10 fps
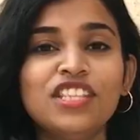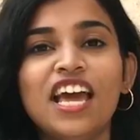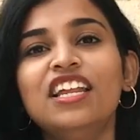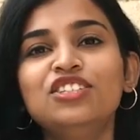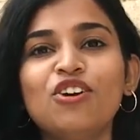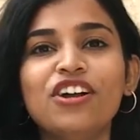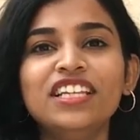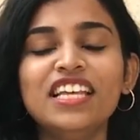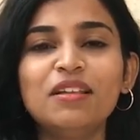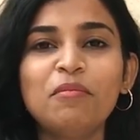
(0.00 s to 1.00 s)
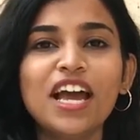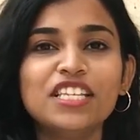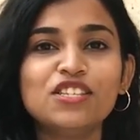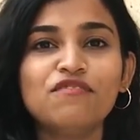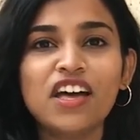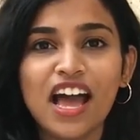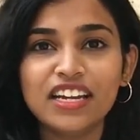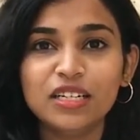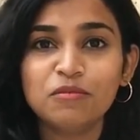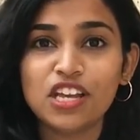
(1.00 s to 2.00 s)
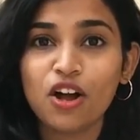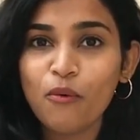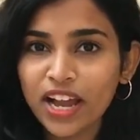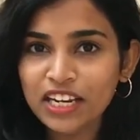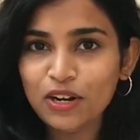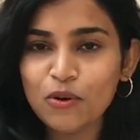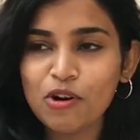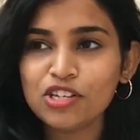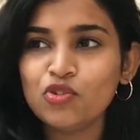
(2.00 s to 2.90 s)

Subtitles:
So they are assuring that the prices of the items are quite lower,